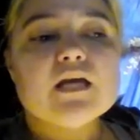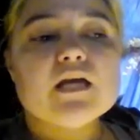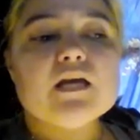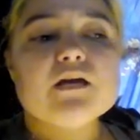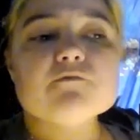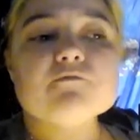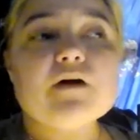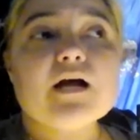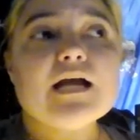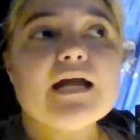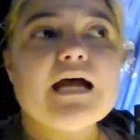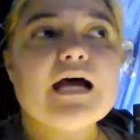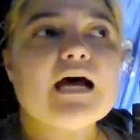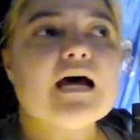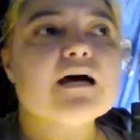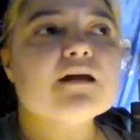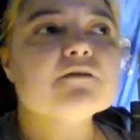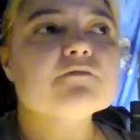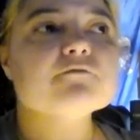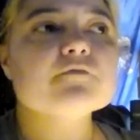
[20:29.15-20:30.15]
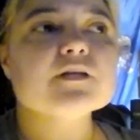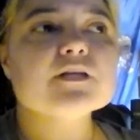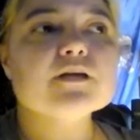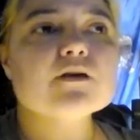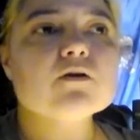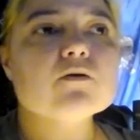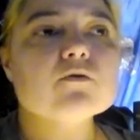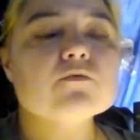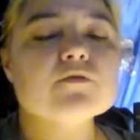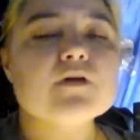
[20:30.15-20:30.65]
If I had a
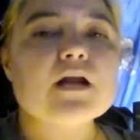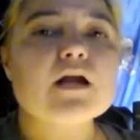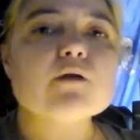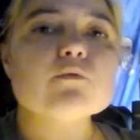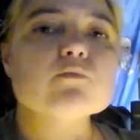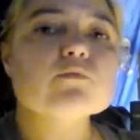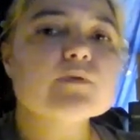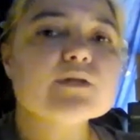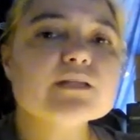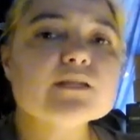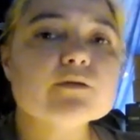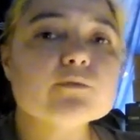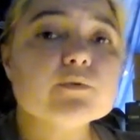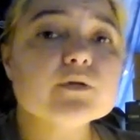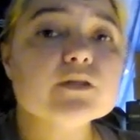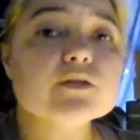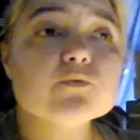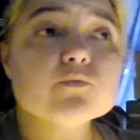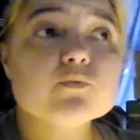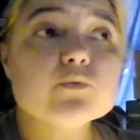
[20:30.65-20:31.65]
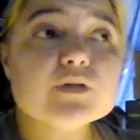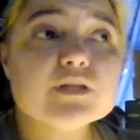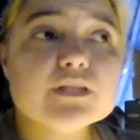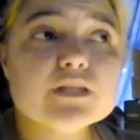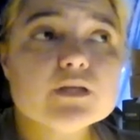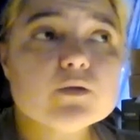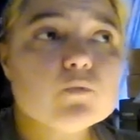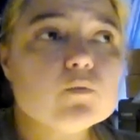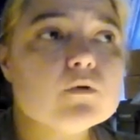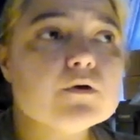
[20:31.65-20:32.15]
video that I really, really,
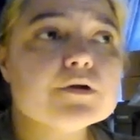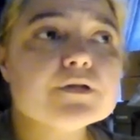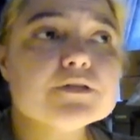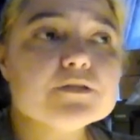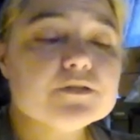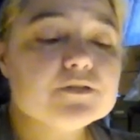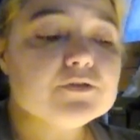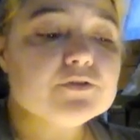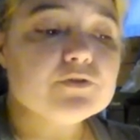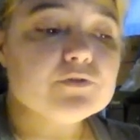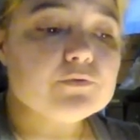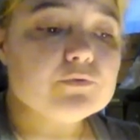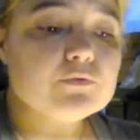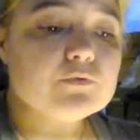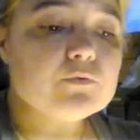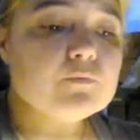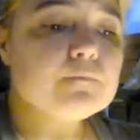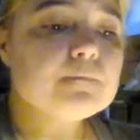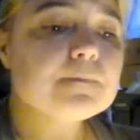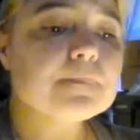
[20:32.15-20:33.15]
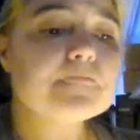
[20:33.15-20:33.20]
really wanted to do